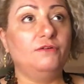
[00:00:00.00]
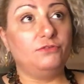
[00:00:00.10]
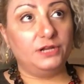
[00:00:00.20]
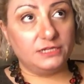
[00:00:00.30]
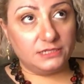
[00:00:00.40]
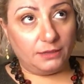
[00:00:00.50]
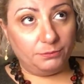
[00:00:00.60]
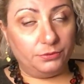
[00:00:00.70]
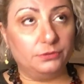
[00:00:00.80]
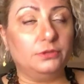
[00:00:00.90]
For
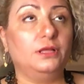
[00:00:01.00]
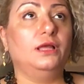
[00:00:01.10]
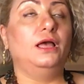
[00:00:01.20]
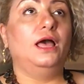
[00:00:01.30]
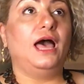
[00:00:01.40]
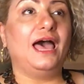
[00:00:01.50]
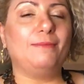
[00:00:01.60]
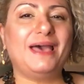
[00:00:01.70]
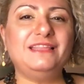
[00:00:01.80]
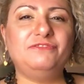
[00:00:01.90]
example,
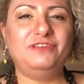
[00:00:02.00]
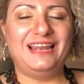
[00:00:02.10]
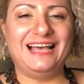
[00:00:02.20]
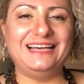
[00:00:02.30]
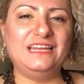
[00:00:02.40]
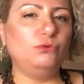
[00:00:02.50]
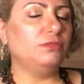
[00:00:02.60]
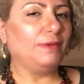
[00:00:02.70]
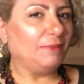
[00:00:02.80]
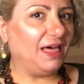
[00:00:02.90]
I might feel angry with my